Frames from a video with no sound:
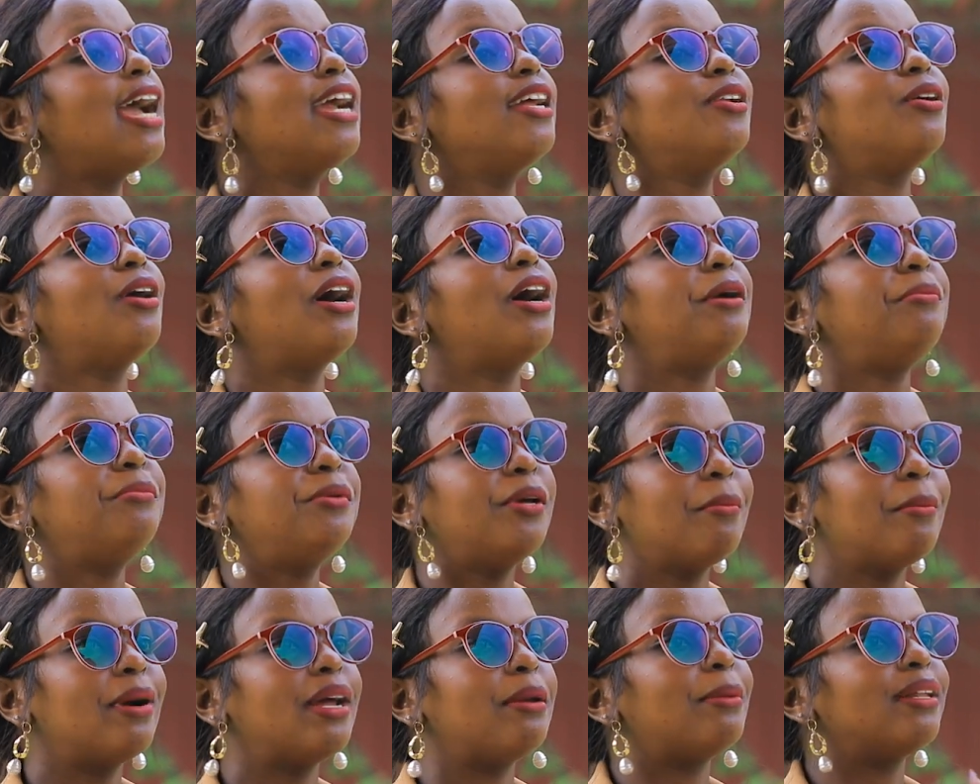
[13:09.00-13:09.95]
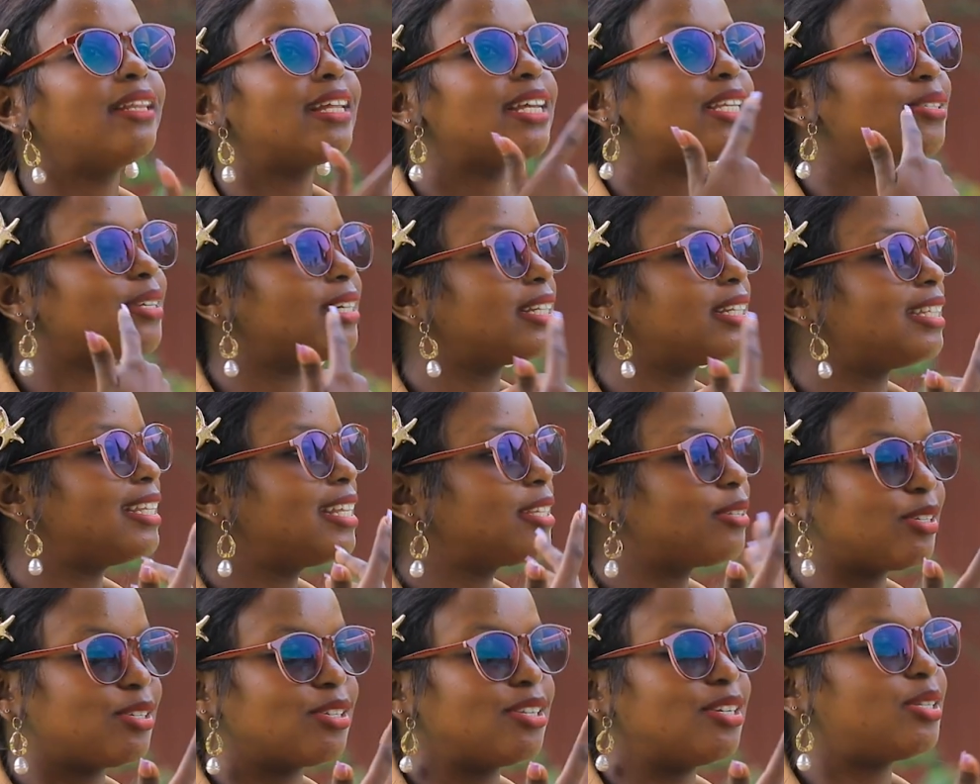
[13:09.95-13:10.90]
I know I'm human, but that's
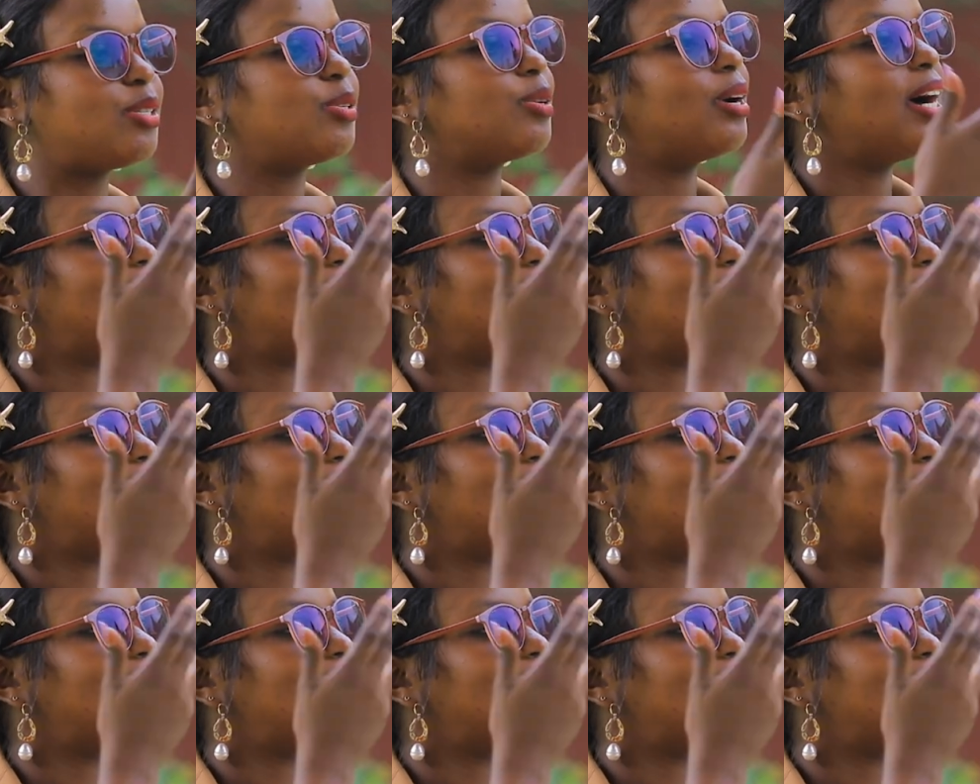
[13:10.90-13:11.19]
what you need to